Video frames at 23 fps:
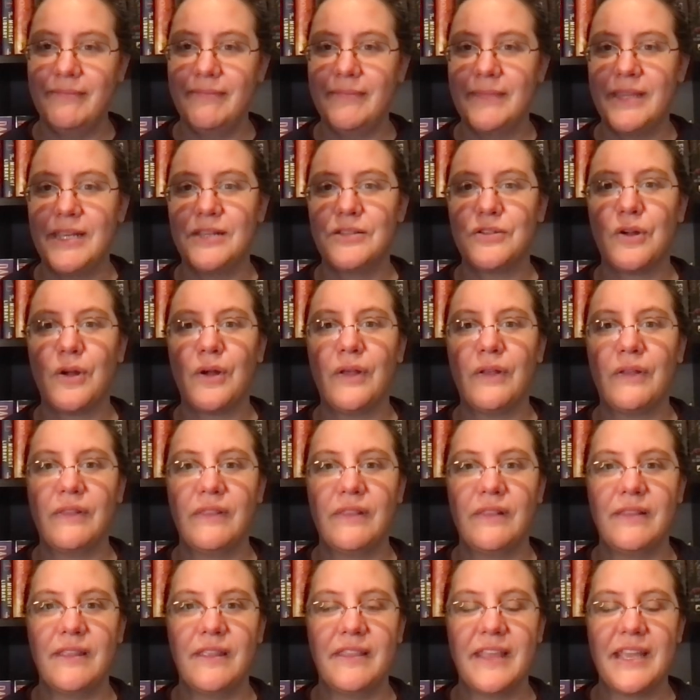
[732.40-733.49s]
these are all
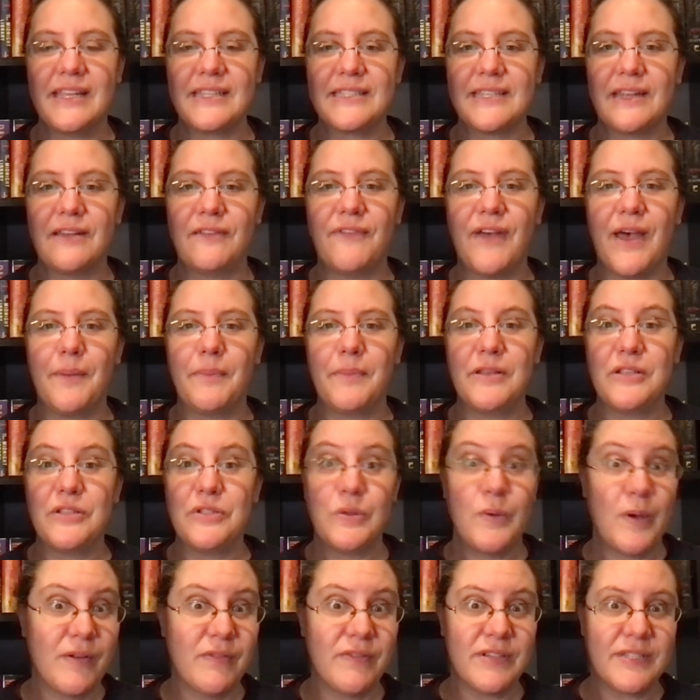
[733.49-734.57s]
the things that have happened
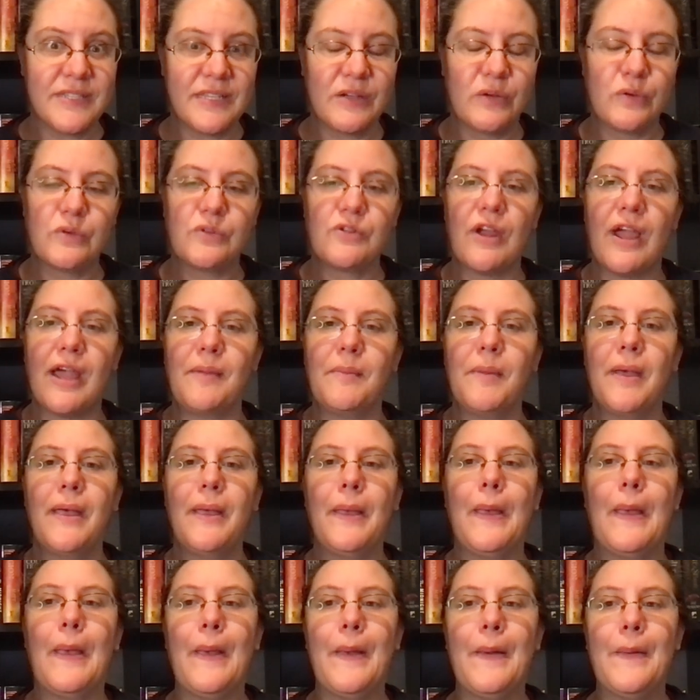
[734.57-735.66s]
to every single tribe,
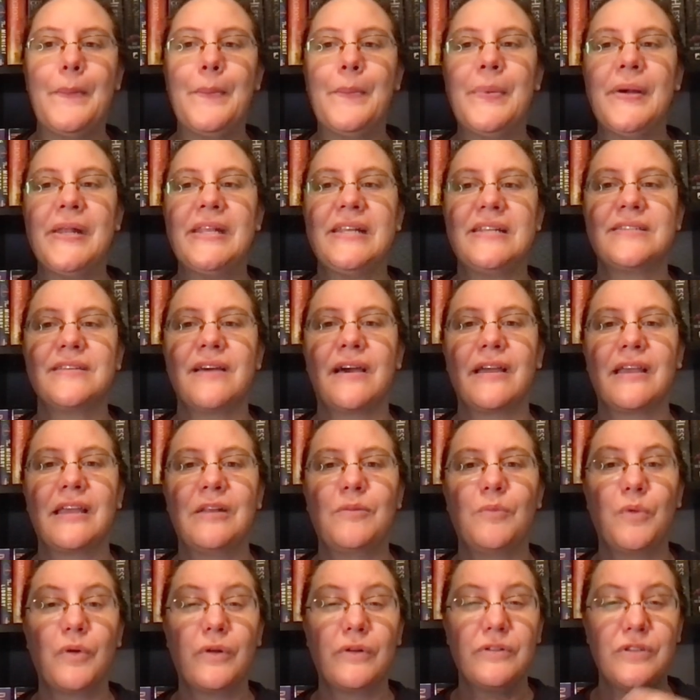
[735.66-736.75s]
but he's
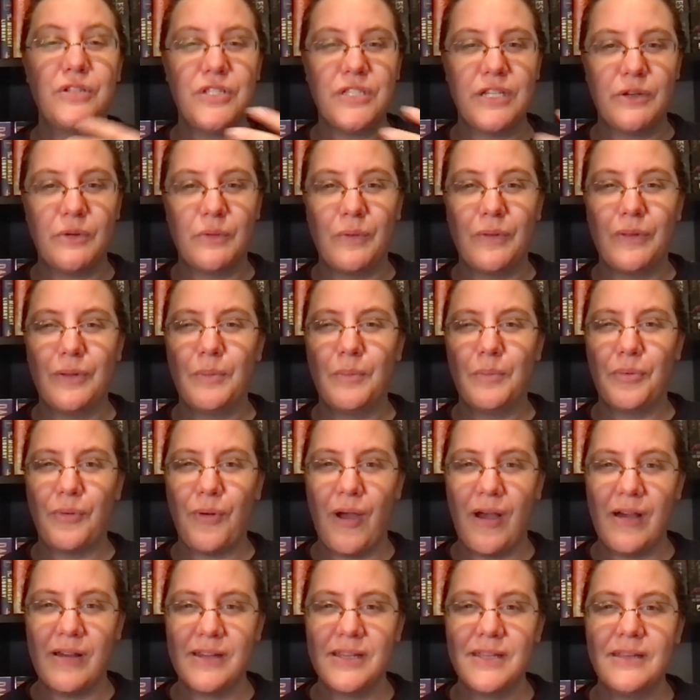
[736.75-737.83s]
talking more general and
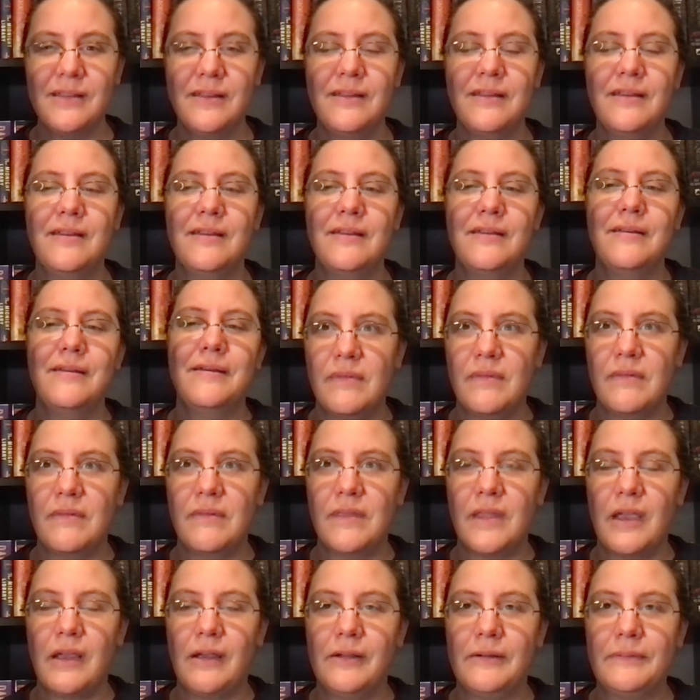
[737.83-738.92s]
broad
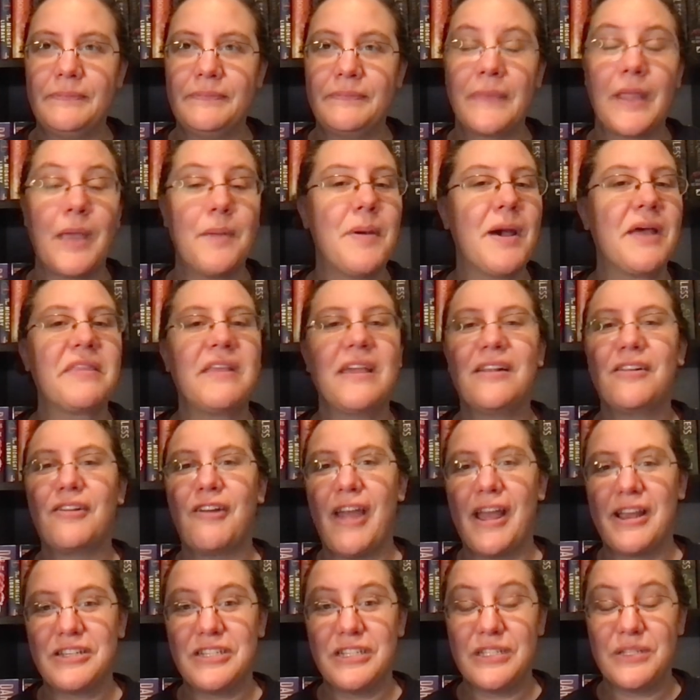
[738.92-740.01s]
about the
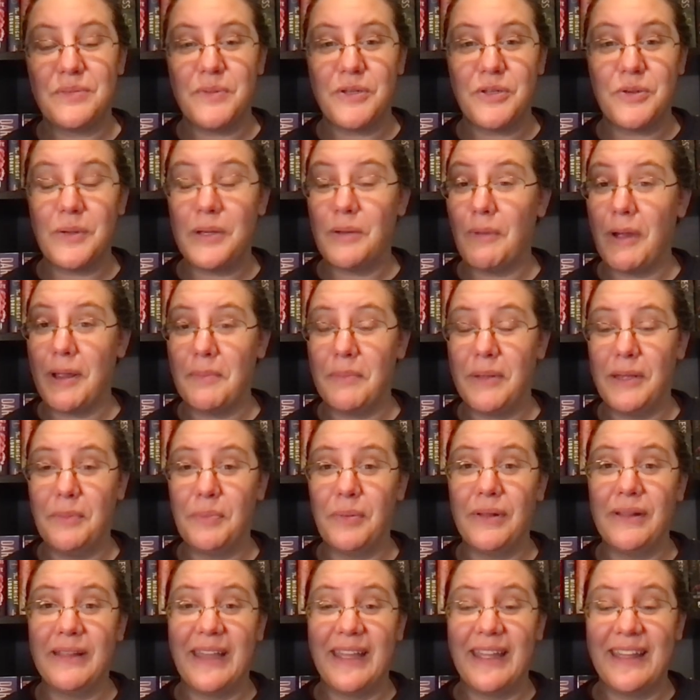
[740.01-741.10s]
interactions between white
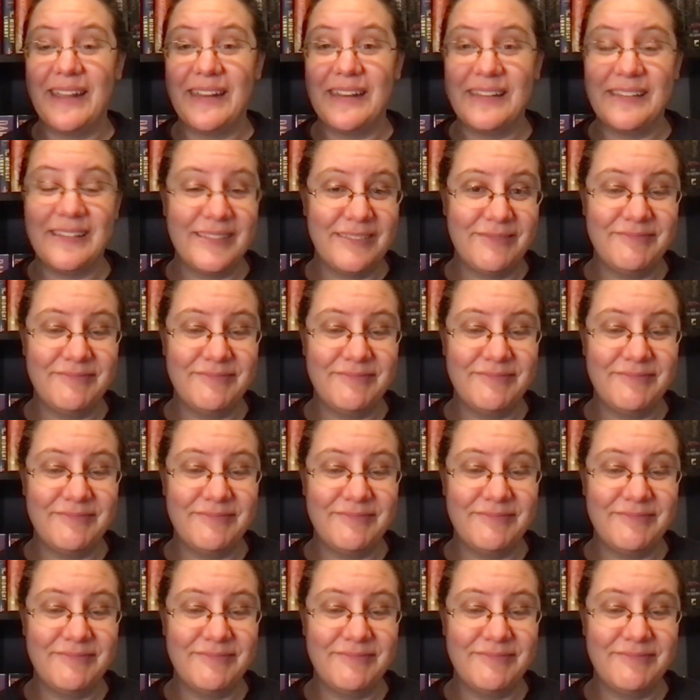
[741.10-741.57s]
people and